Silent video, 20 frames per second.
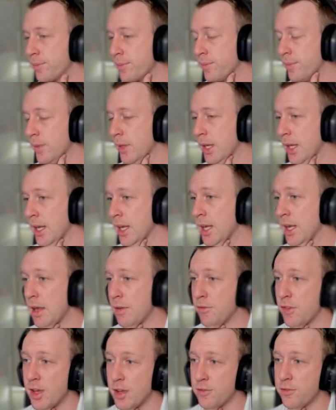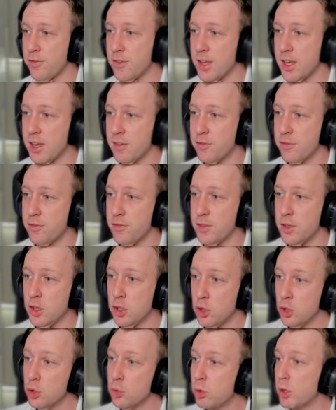if
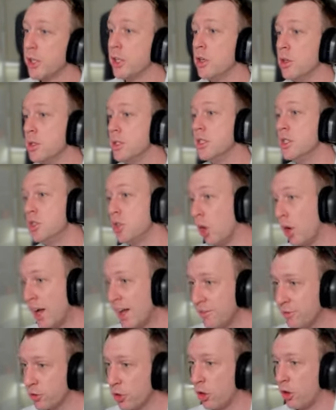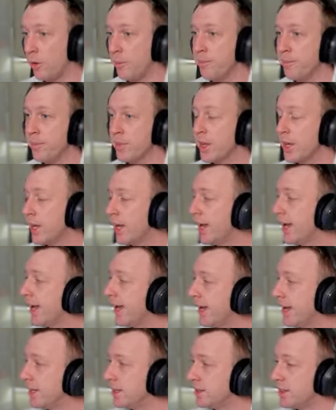you want to use dive comp
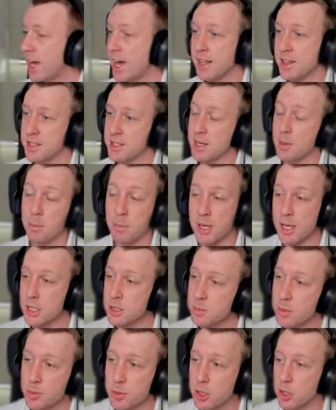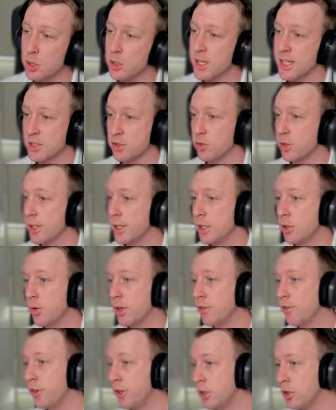and the other team picks Mimikyu, that's really
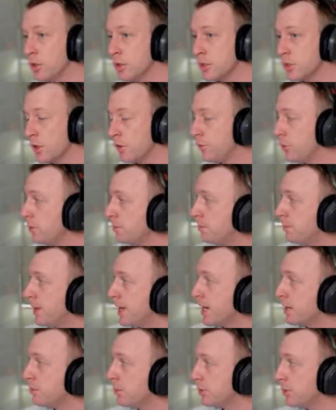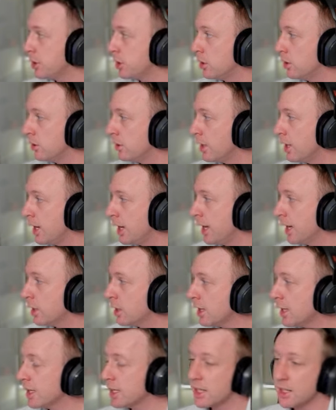annoying for you. So if you ban Mimikyu, it
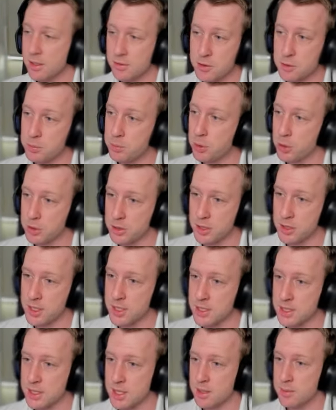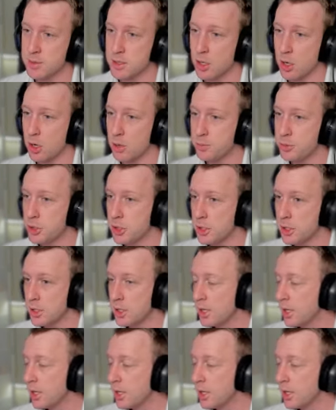kind of gives both of these teams the option